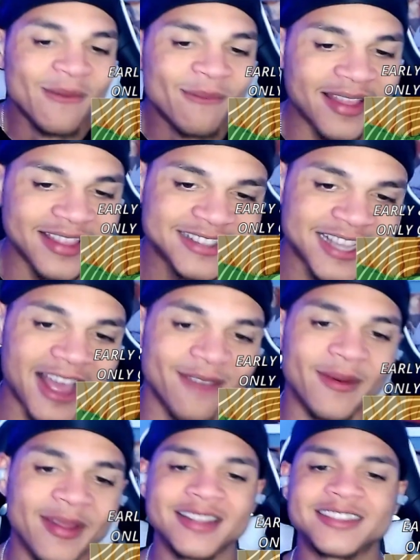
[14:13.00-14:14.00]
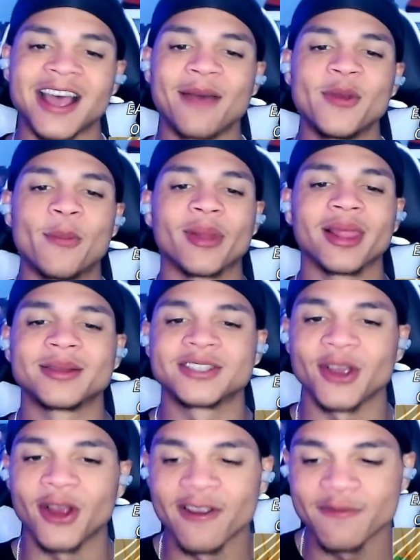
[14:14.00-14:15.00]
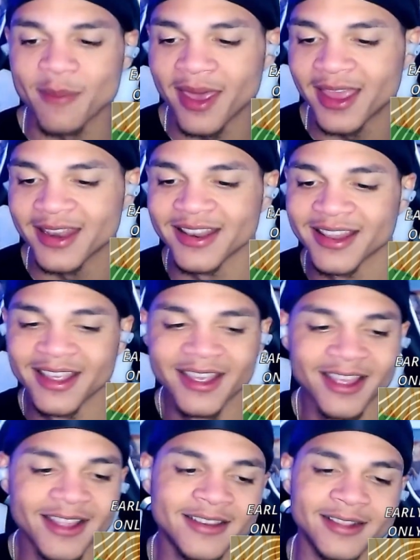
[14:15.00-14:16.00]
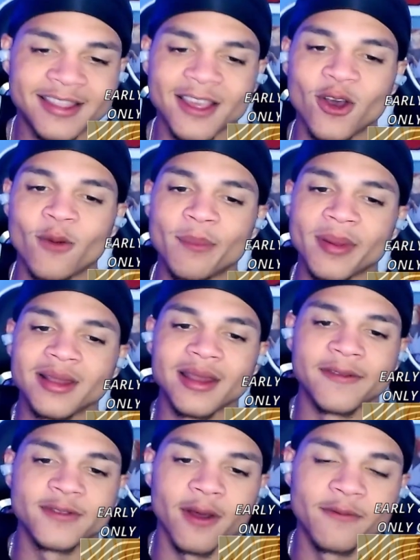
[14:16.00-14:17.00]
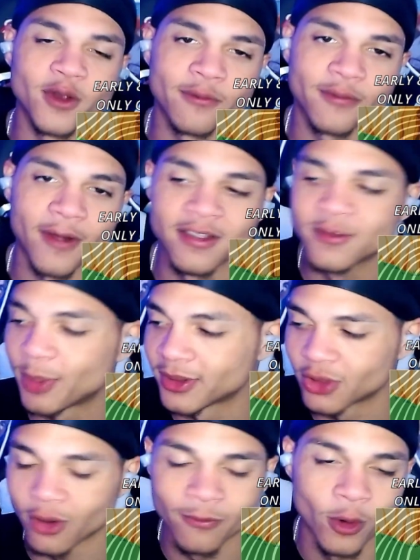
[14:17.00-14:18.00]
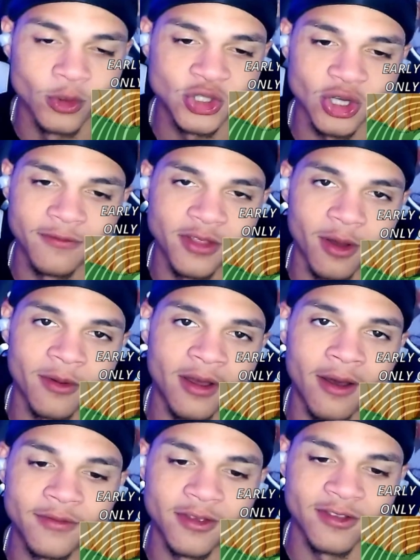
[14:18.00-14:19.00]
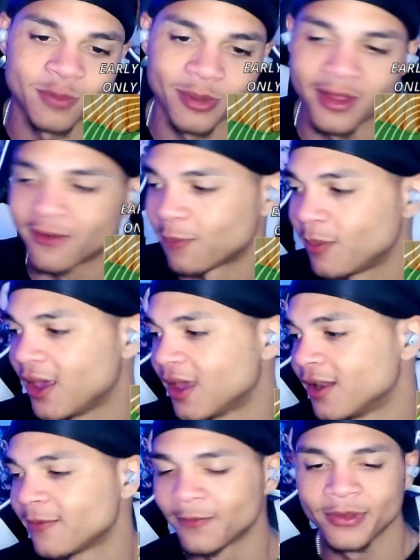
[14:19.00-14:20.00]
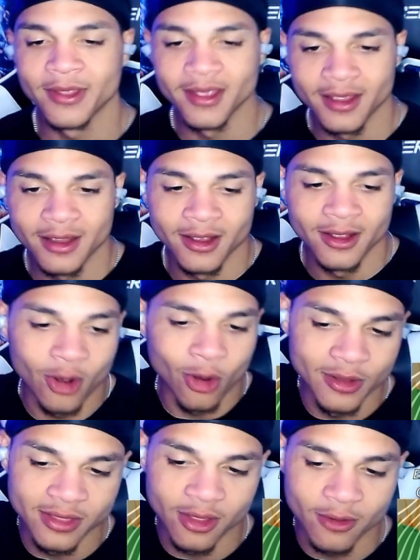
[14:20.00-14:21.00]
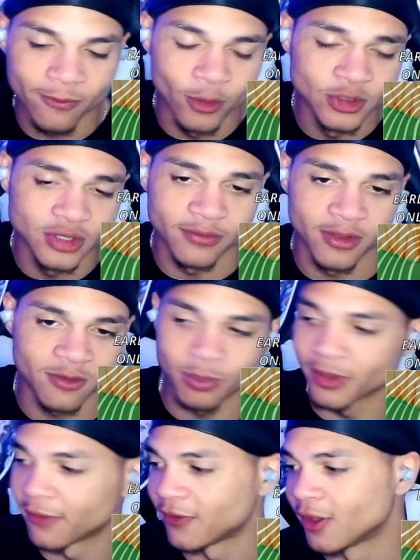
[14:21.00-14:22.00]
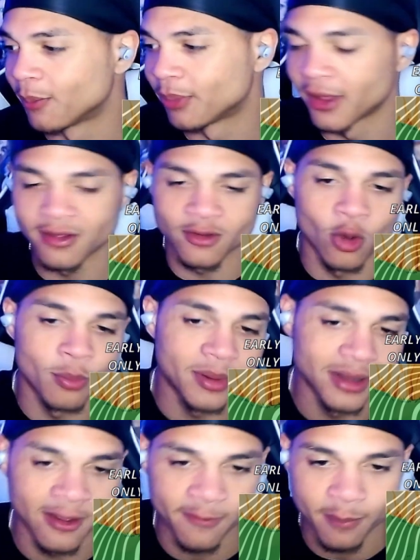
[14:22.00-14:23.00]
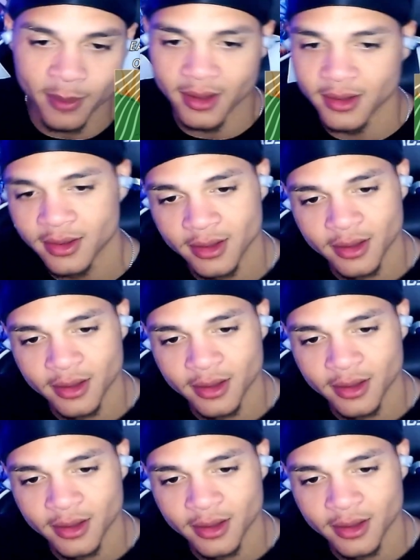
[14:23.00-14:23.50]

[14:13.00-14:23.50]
by the time, by the time you pull up to Earth, man, nothing gonna be left of your friends but the roach of the of the spliff, man. Only the roach of the spliff and the blame's gonna be left, man.